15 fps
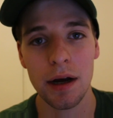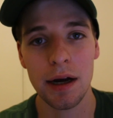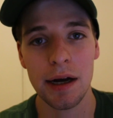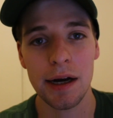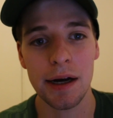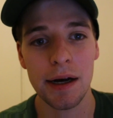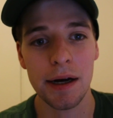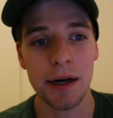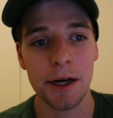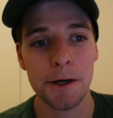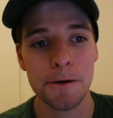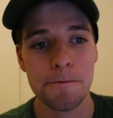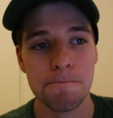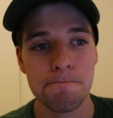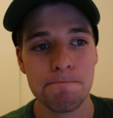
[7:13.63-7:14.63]
Uh,
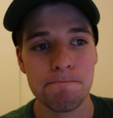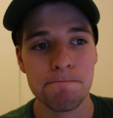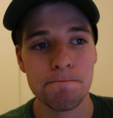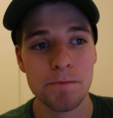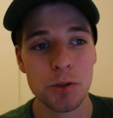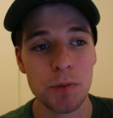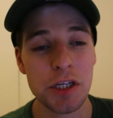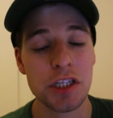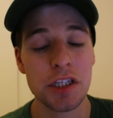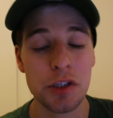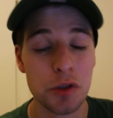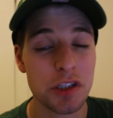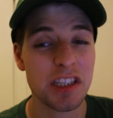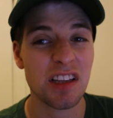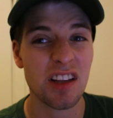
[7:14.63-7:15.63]
especially
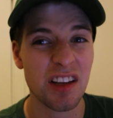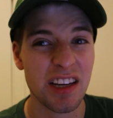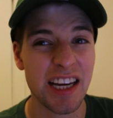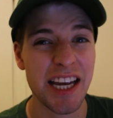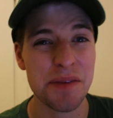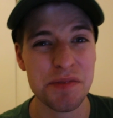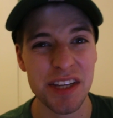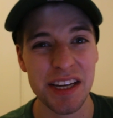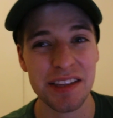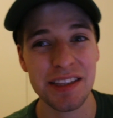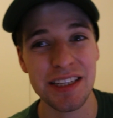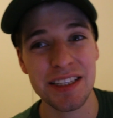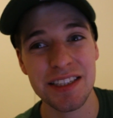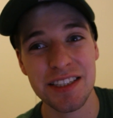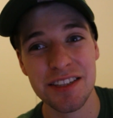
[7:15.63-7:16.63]
losing games like
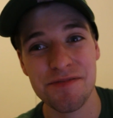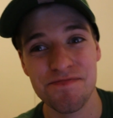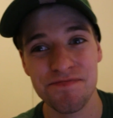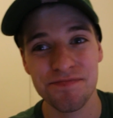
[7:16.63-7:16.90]
this.